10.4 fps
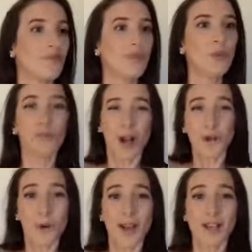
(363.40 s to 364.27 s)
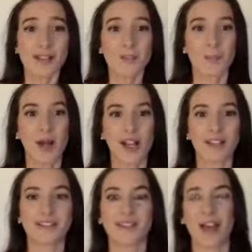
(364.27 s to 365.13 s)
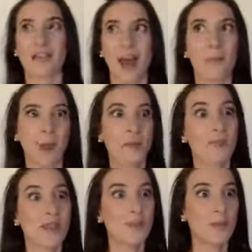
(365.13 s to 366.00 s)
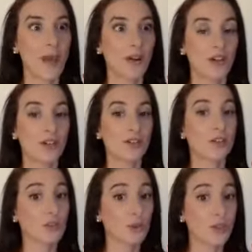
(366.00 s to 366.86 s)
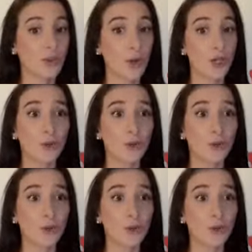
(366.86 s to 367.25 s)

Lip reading: brown rice, but that might be the better solution for you.